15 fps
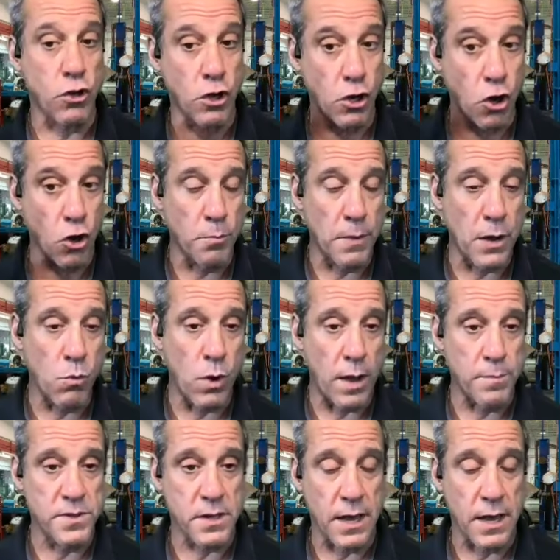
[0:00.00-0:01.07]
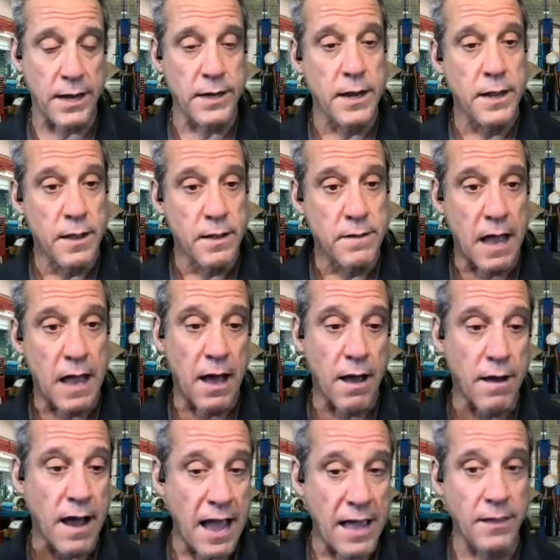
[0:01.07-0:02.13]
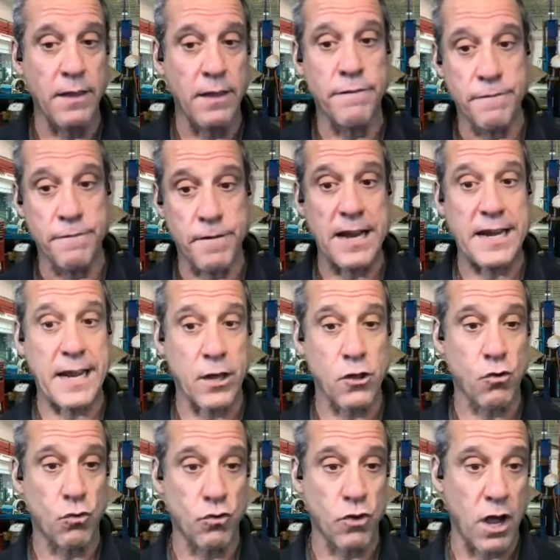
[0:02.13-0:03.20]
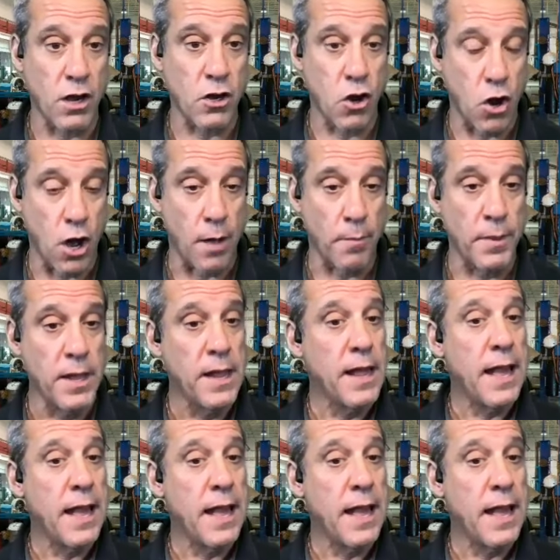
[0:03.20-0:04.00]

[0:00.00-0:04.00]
You can go to my website, HighLiftFinancial.com.